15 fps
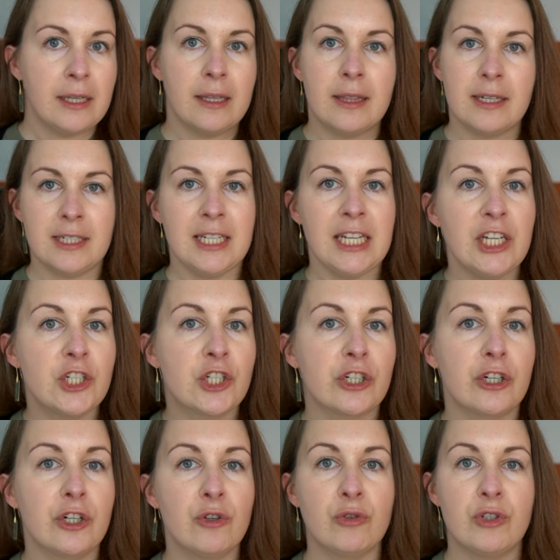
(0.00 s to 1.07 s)
the
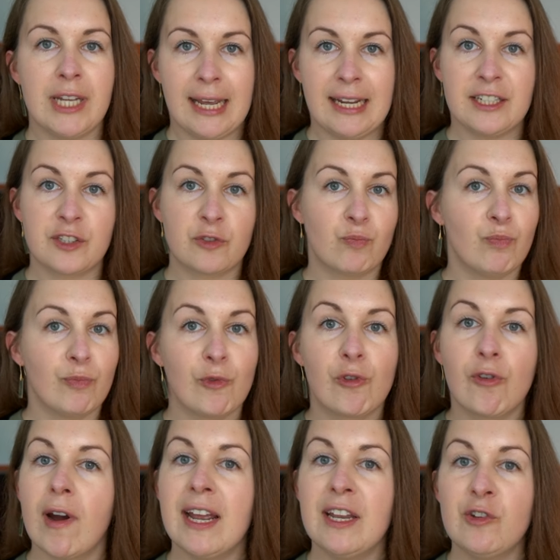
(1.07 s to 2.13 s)
teacher who takes
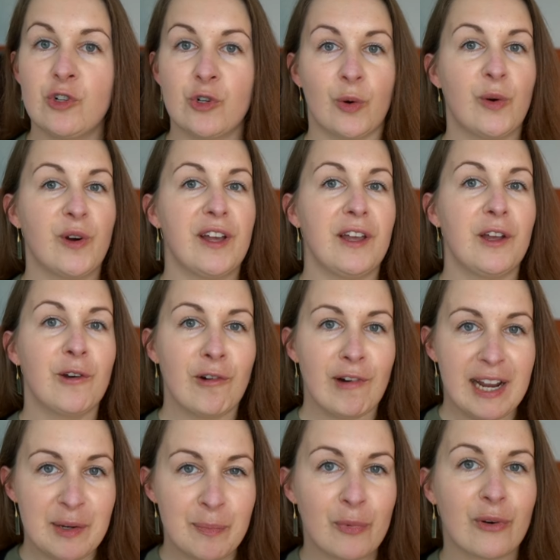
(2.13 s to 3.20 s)
great joy,
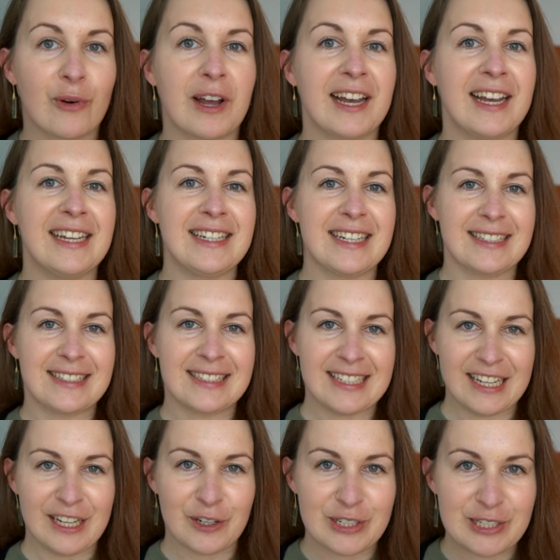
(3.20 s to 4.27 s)
great pride in
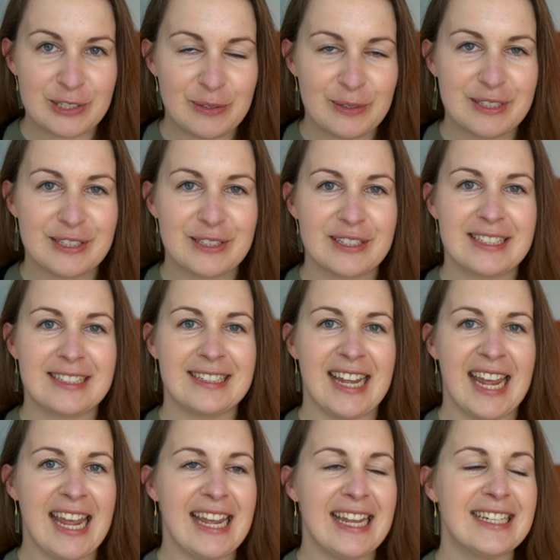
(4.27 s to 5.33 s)
seeing her students
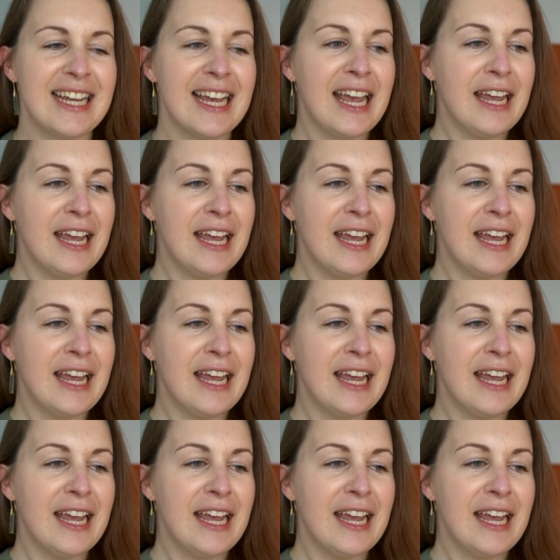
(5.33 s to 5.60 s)
succeed,